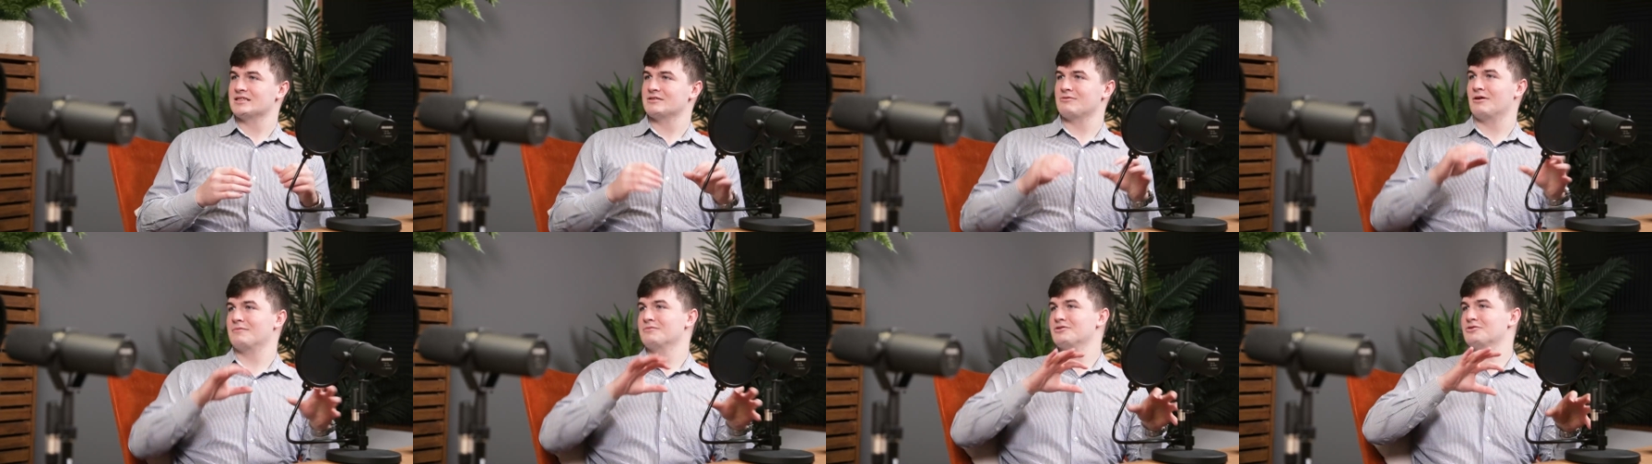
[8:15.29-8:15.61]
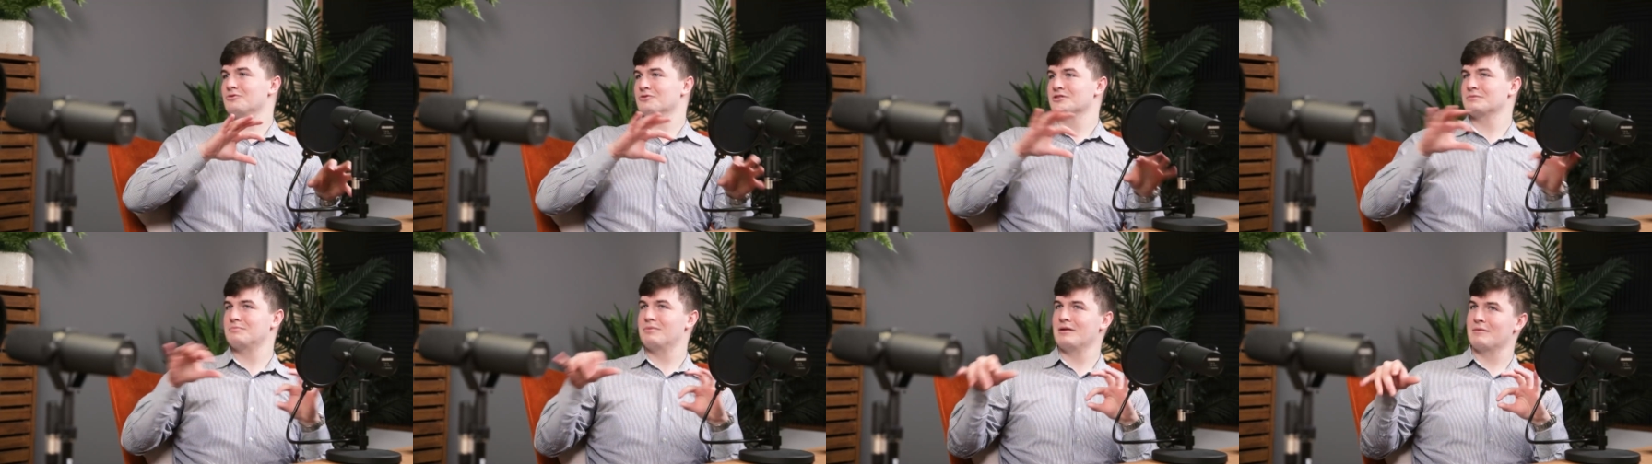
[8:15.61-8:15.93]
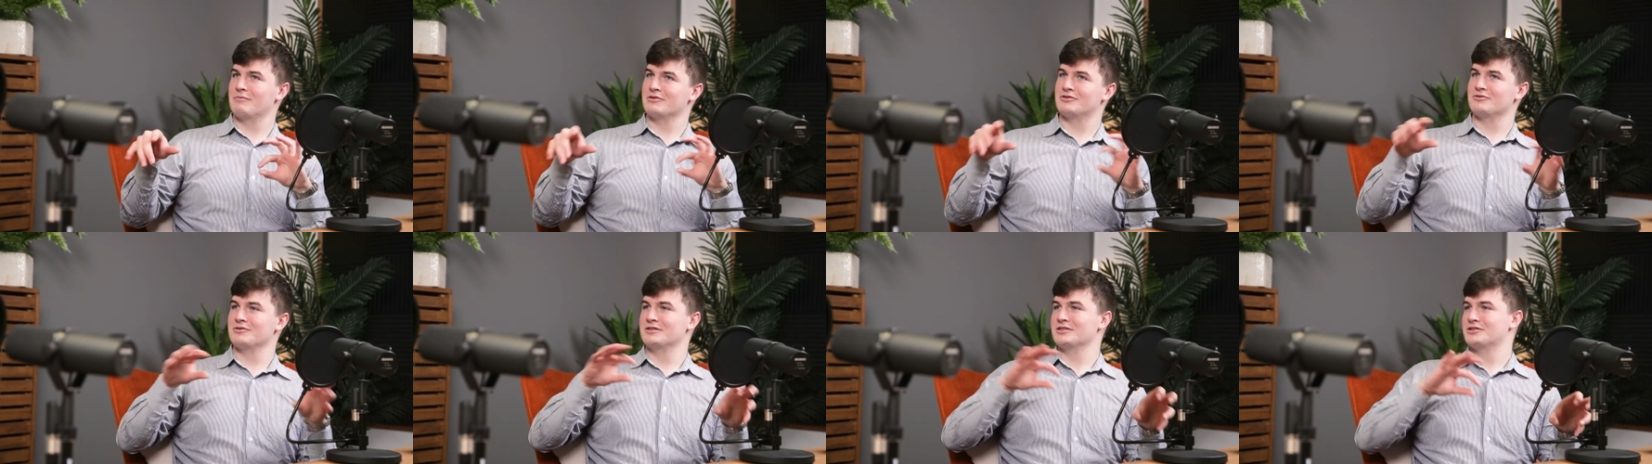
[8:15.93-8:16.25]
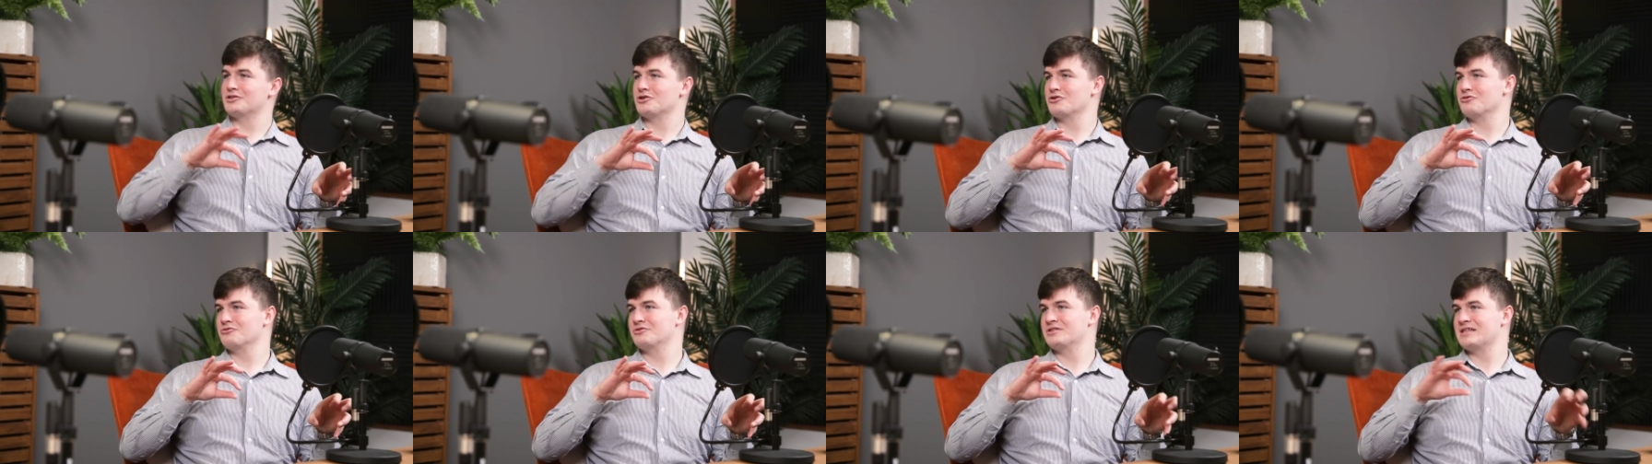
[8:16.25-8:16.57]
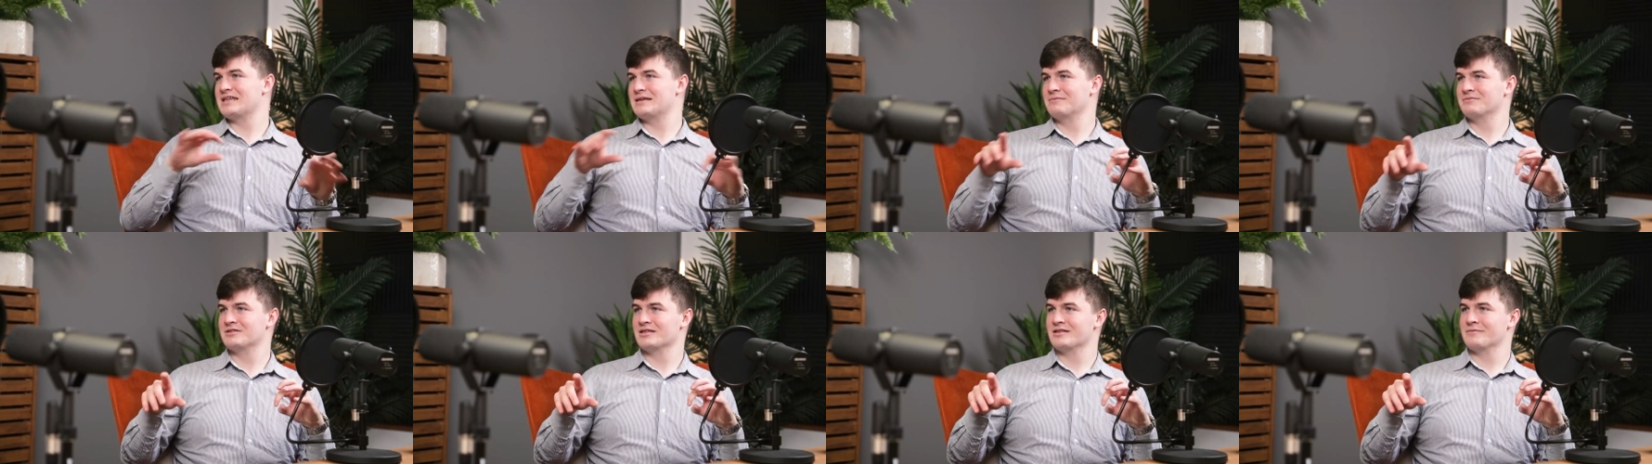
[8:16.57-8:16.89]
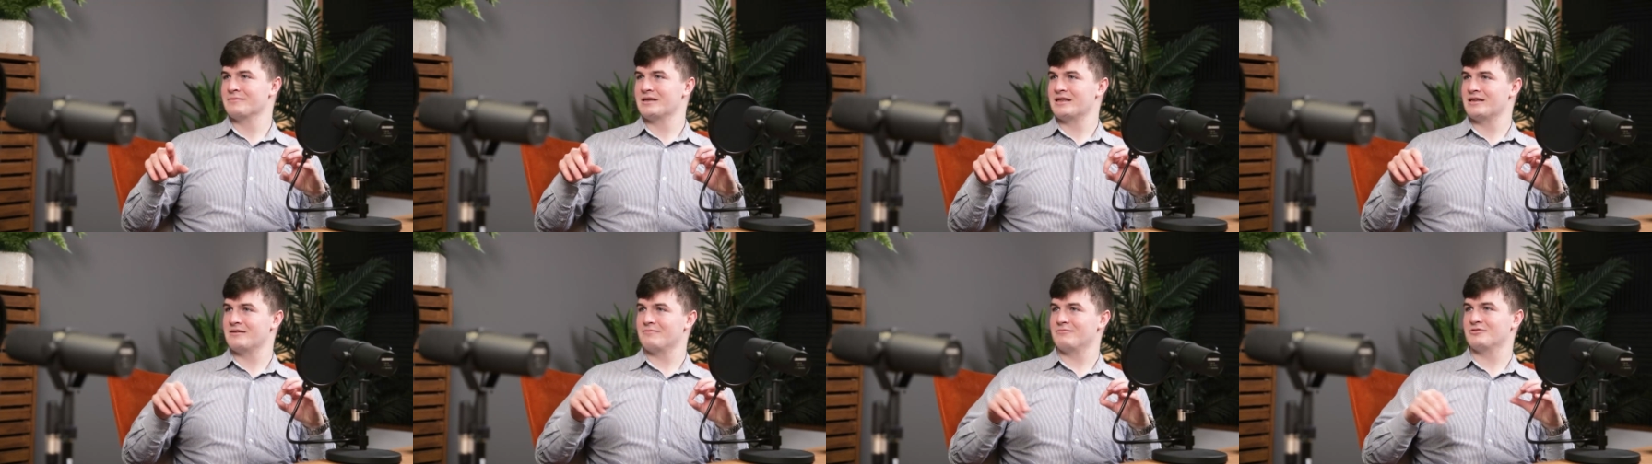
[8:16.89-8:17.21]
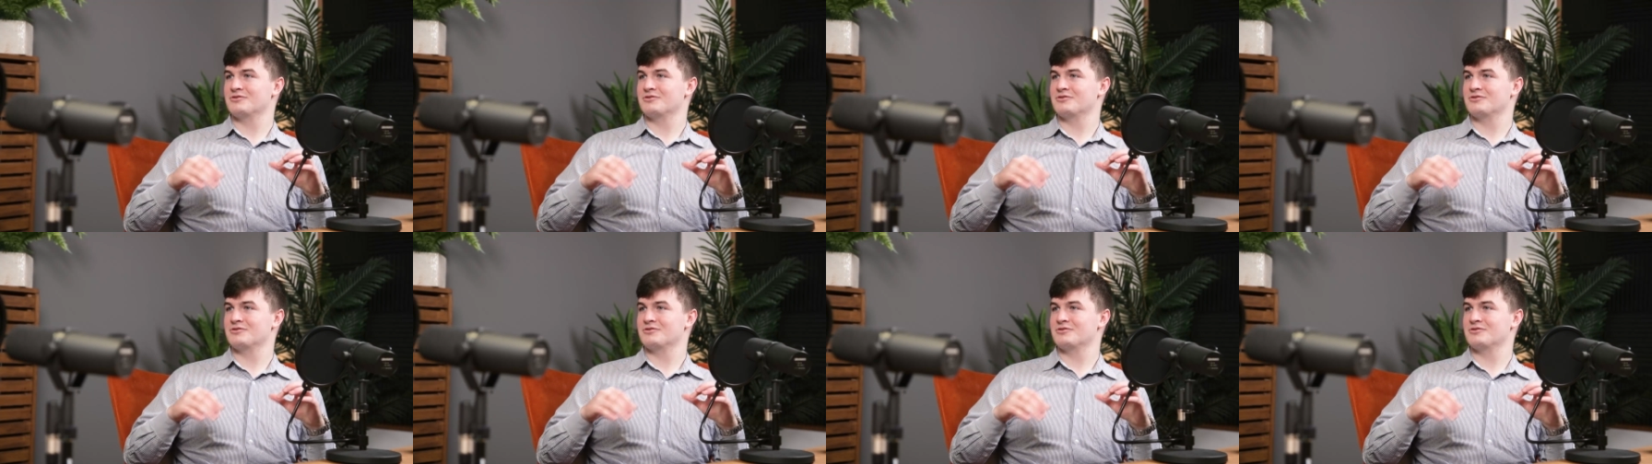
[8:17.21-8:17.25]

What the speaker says: So I'm sort of split between two teams at the minute,